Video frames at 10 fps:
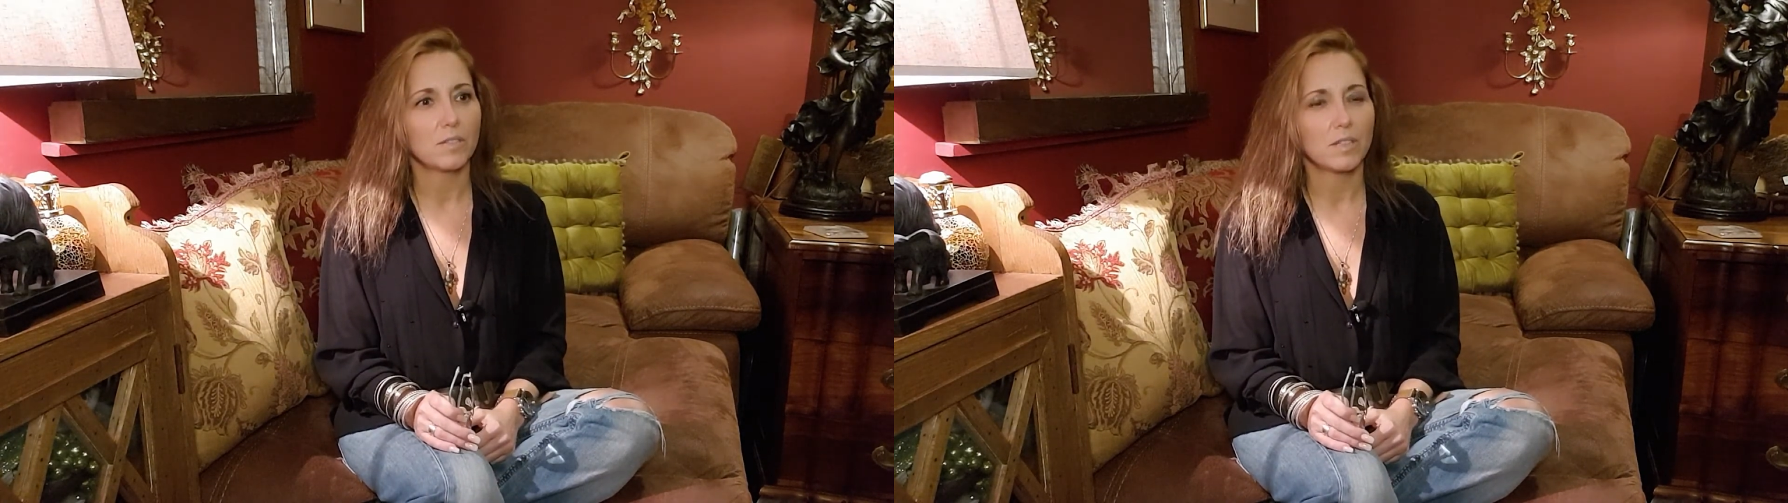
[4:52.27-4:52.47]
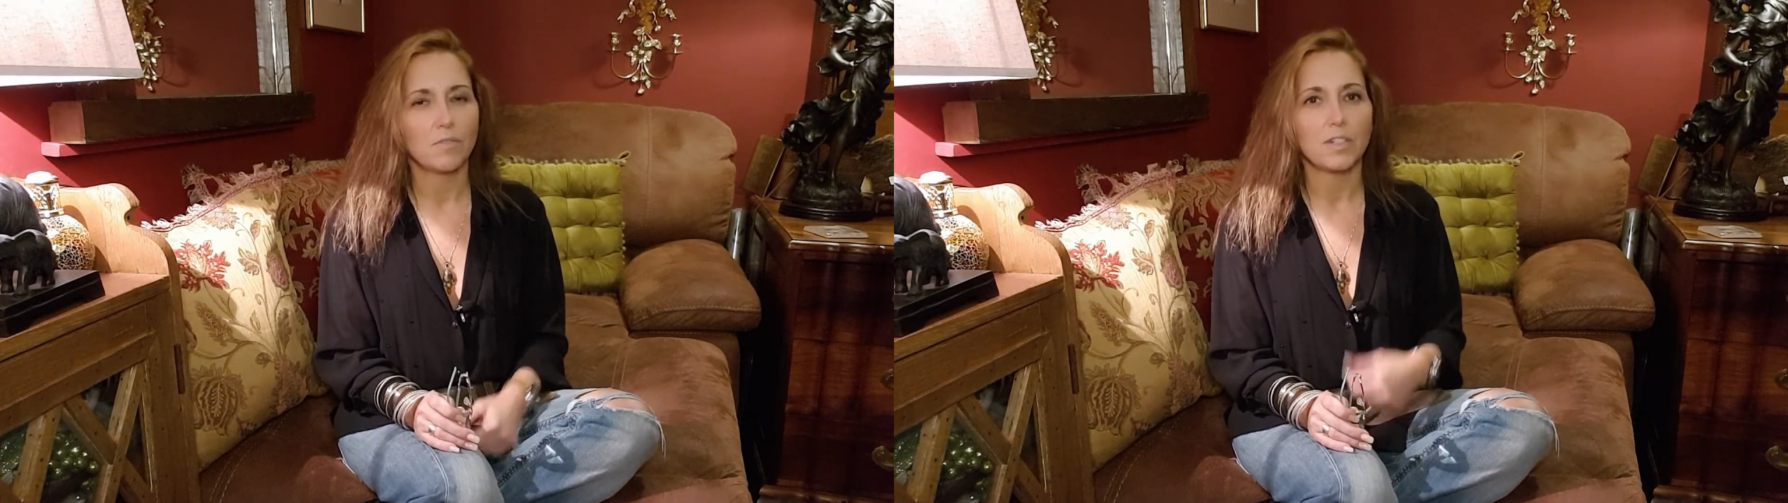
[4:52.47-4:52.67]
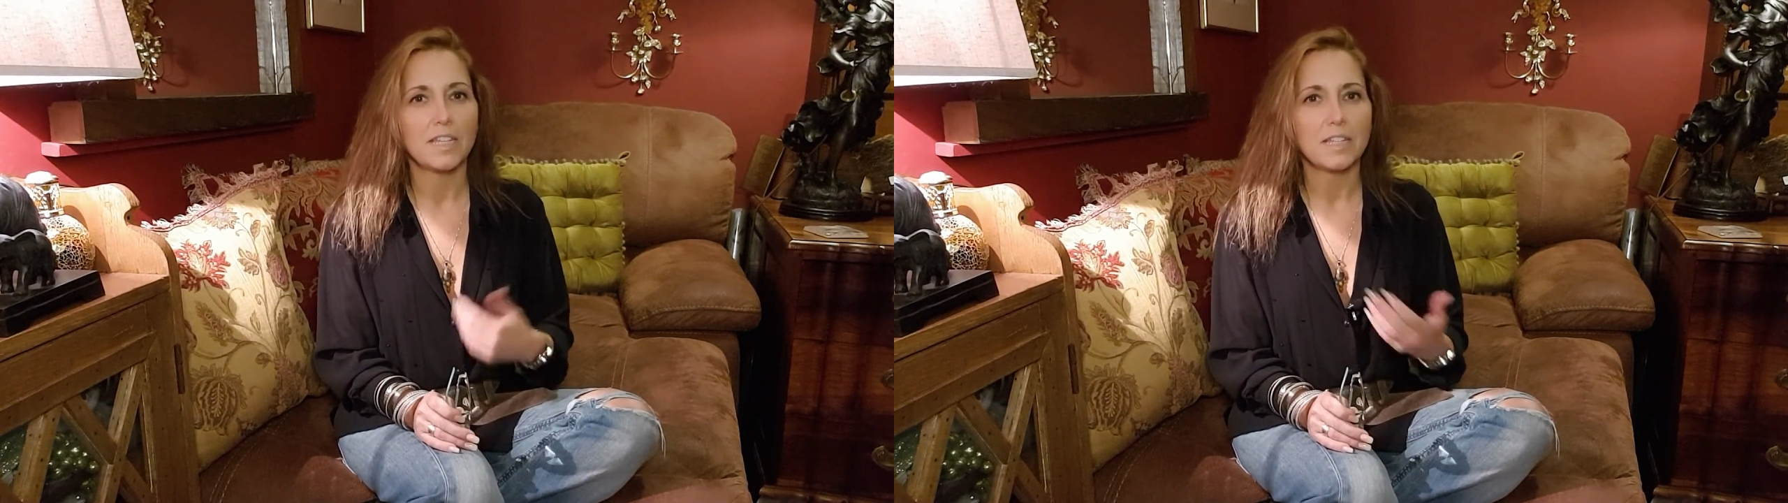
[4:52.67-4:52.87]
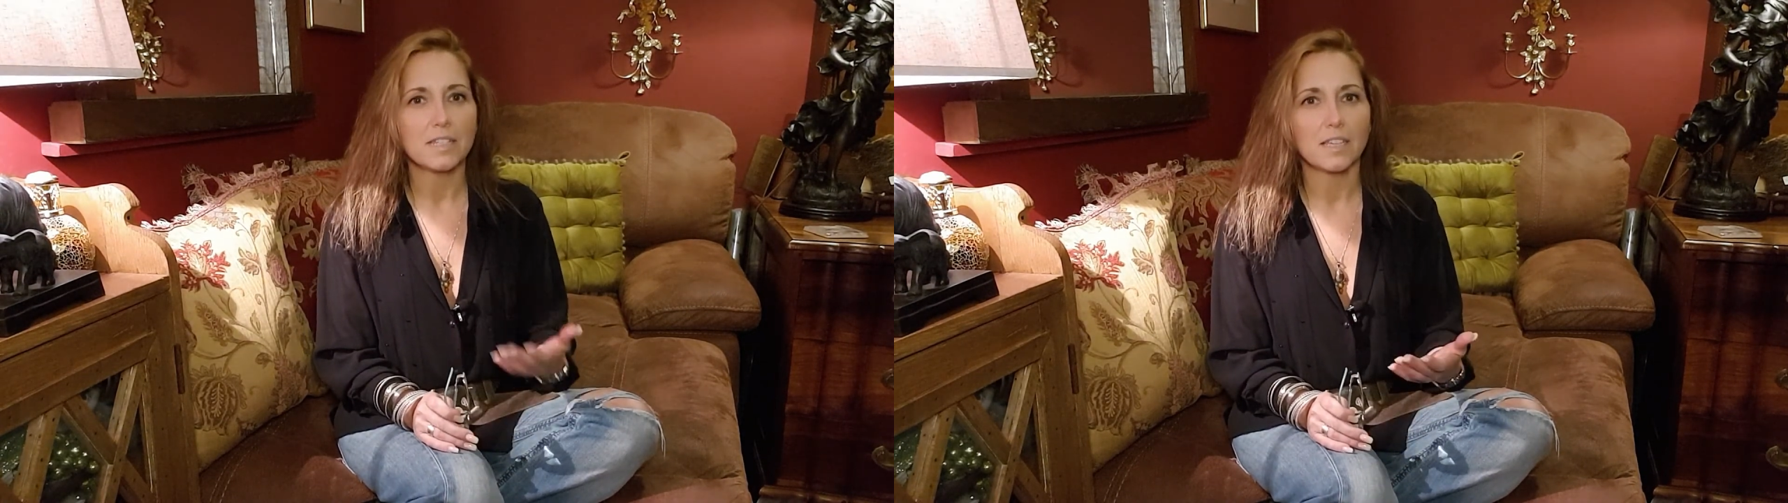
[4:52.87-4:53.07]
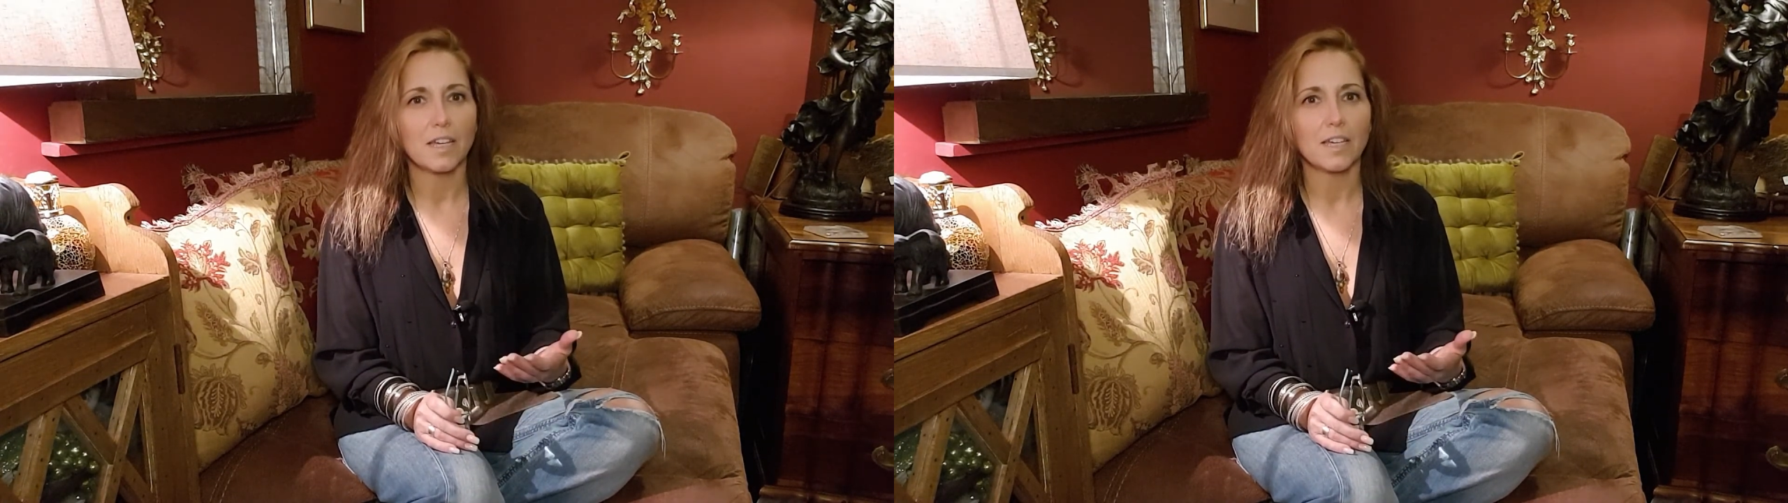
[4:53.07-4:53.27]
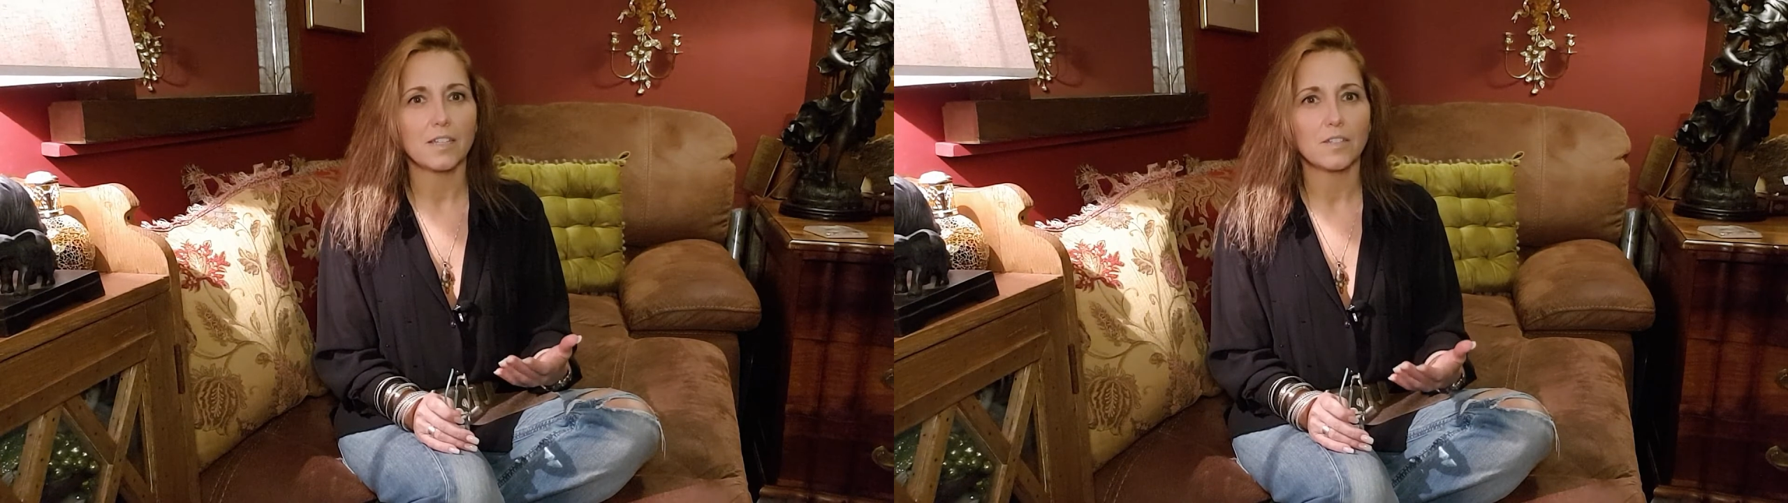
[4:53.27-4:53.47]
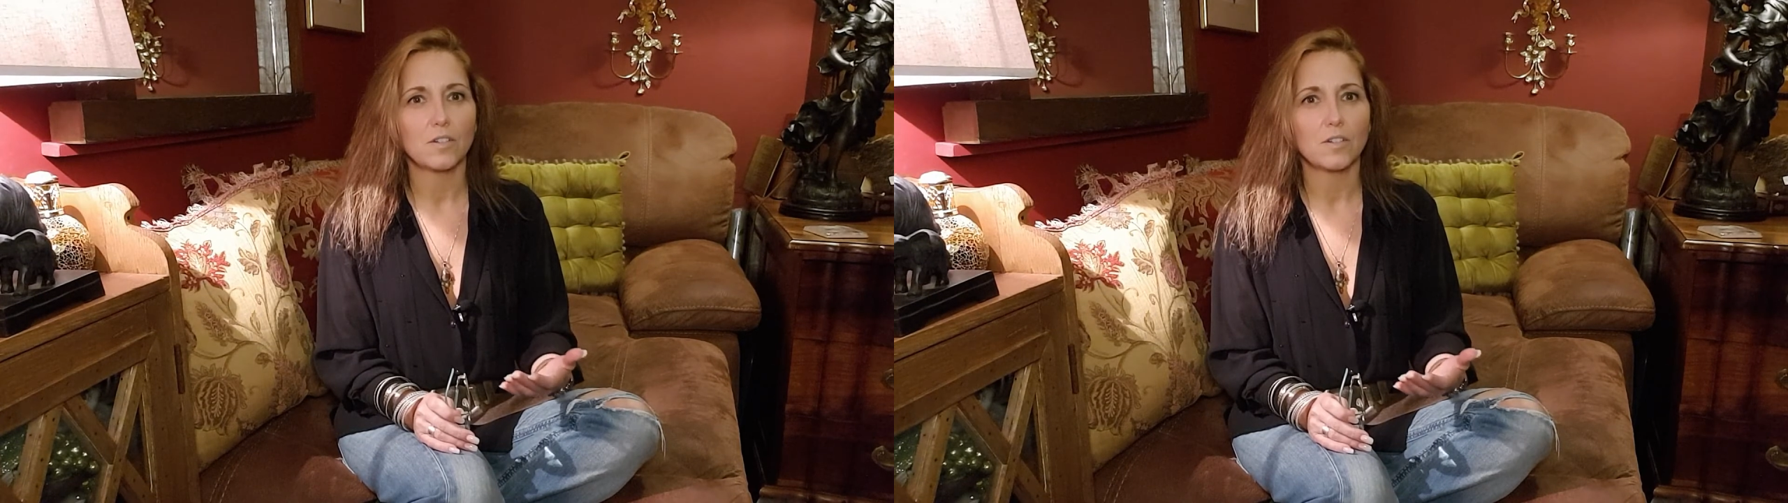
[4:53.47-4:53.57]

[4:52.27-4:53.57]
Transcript: give you an insight